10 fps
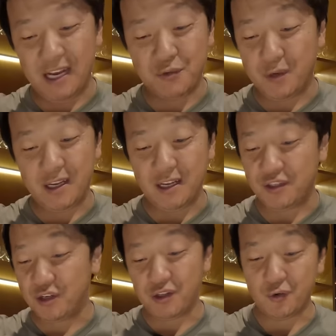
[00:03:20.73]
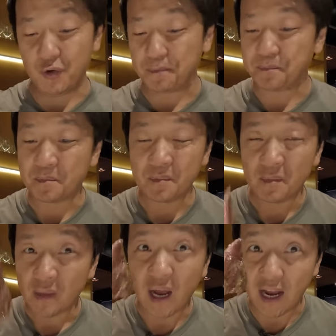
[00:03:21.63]
I just went ahead and took another one.
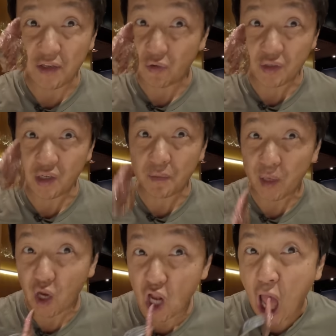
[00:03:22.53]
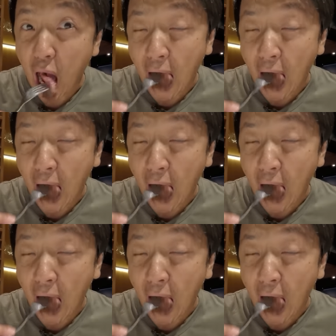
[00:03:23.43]
I know this is gonna be good.